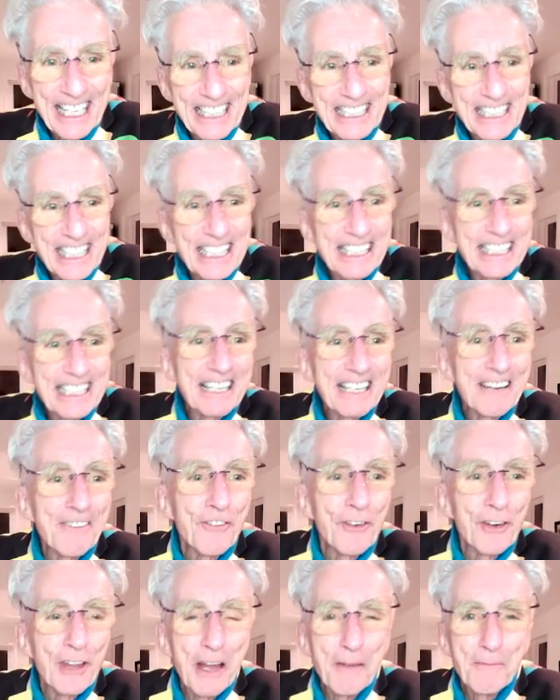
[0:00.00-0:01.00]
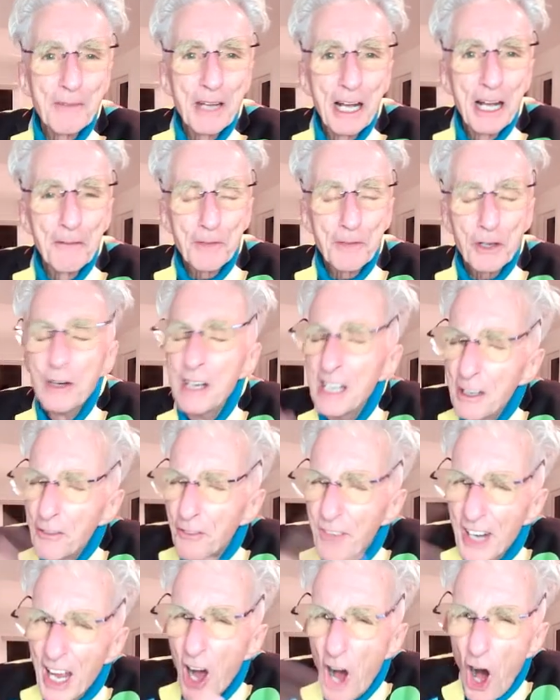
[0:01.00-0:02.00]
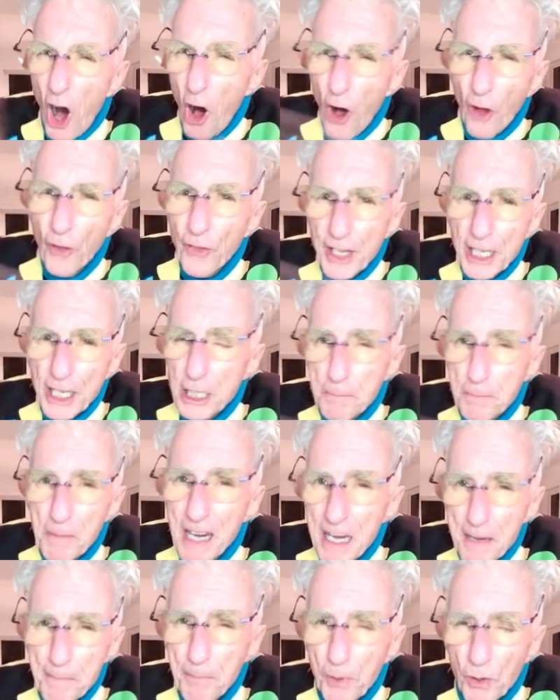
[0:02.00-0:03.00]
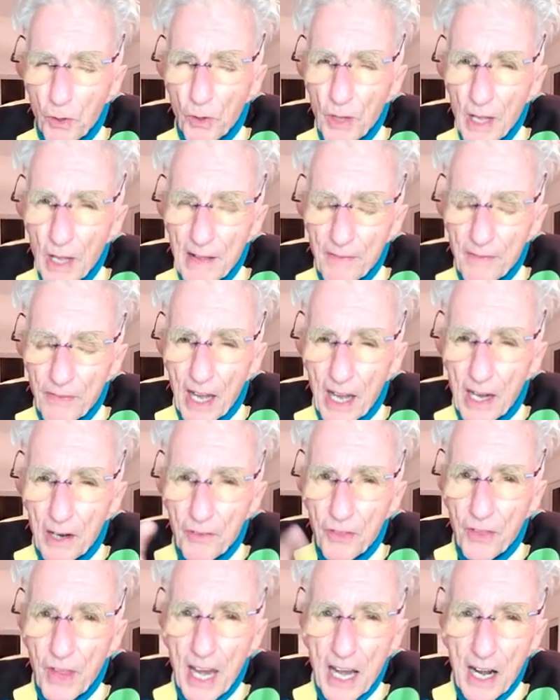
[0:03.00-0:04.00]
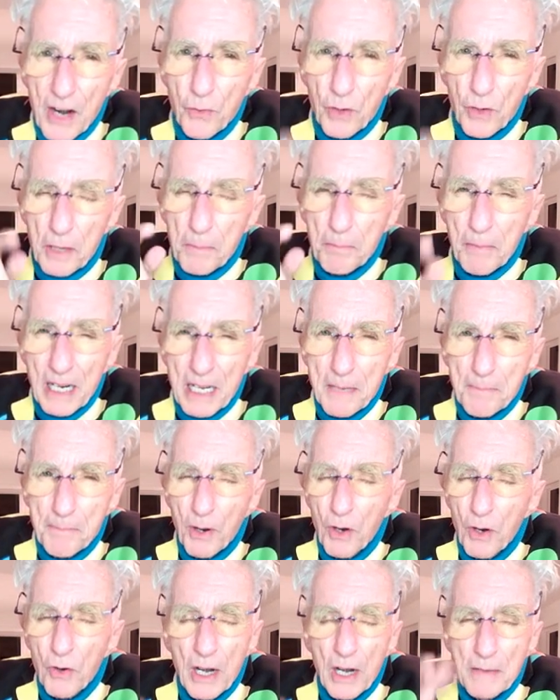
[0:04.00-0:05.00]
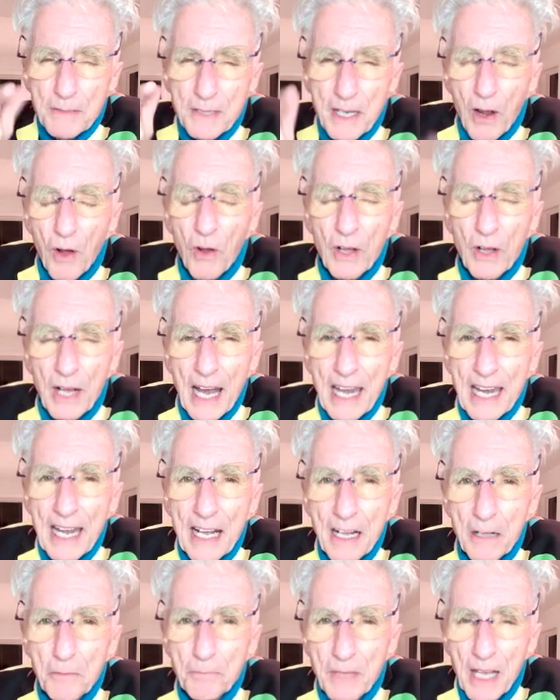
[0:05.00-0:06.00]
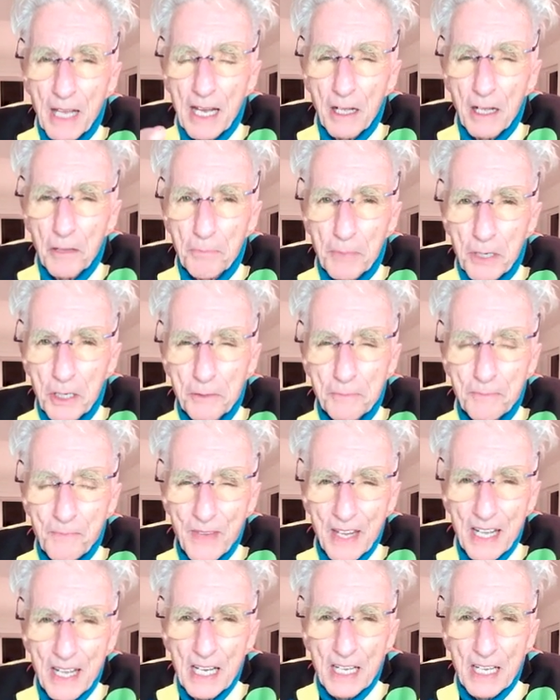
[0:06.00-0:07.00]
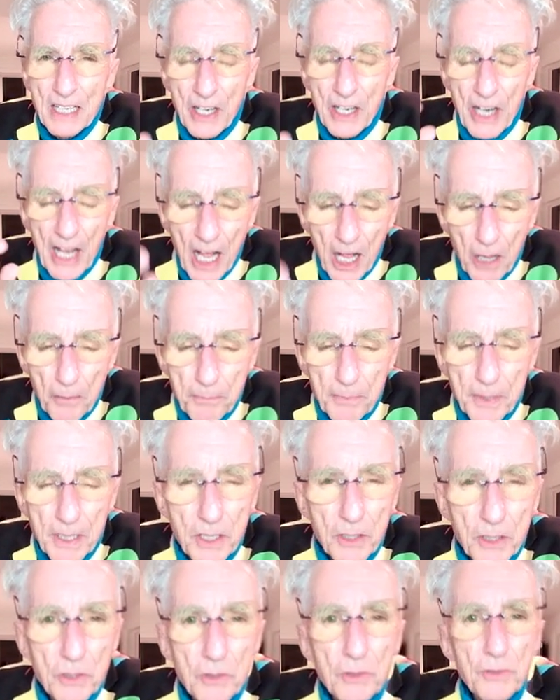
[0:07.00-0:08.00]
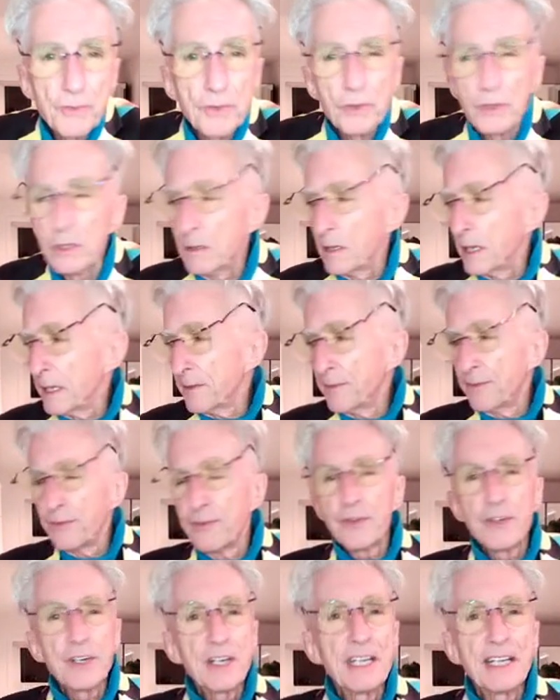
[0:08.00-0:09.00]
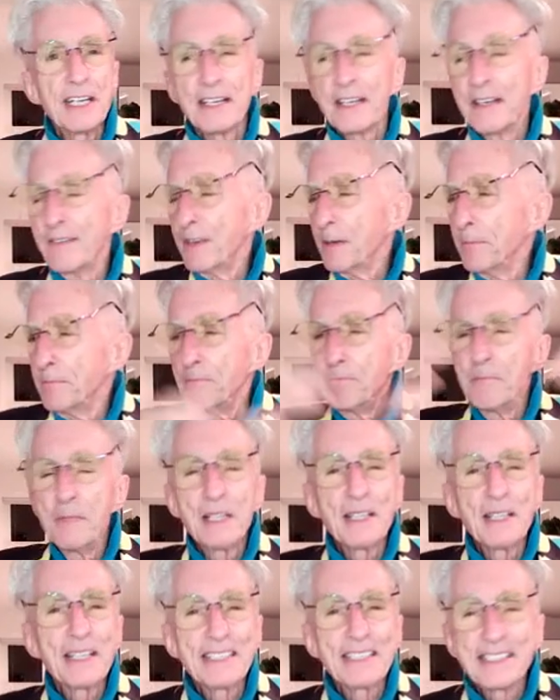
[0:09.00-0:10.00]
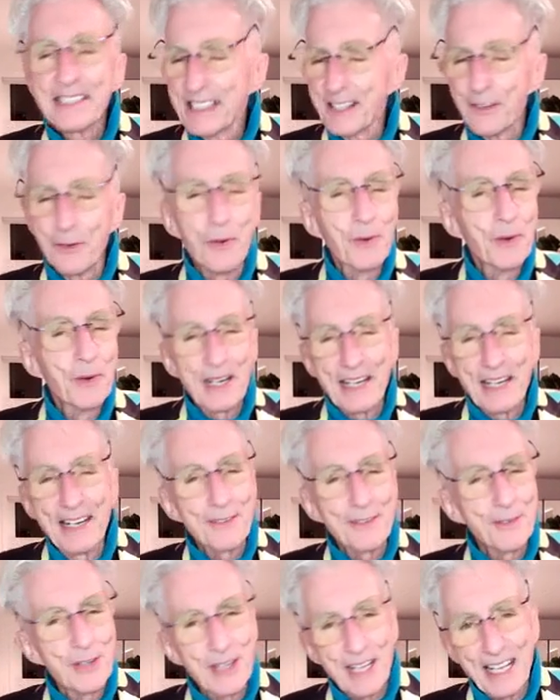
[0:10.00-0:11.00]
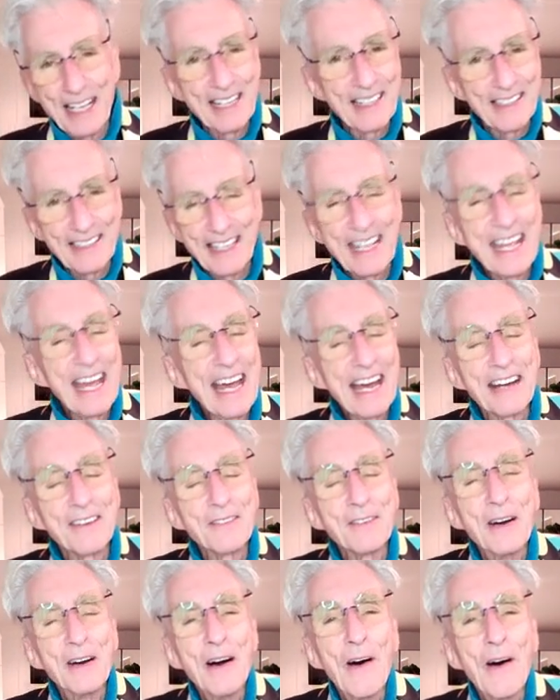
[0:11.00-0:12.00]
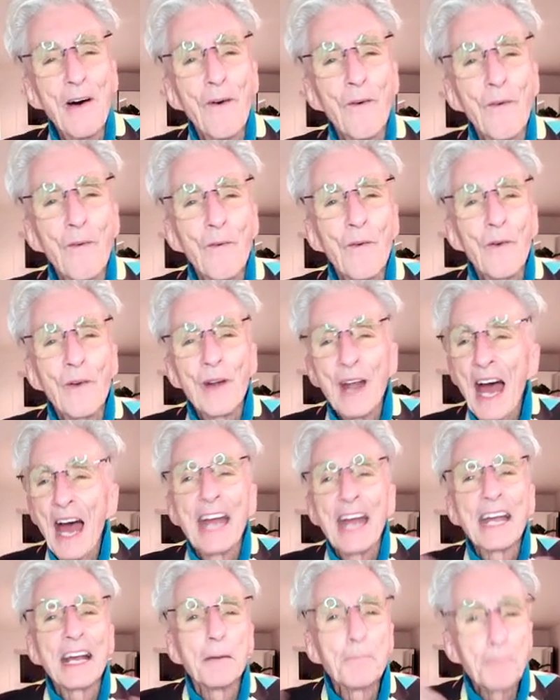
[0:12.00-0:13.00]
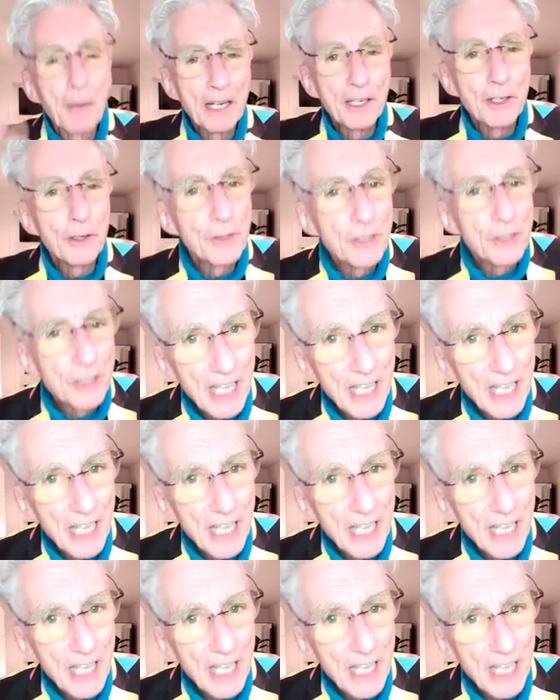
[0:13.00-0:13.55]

it's easier for them to help you. And forget all these people that are there with money programs and all kind of help to help you could help you for like free and give you millions or whatever the hell they have, or hang up on you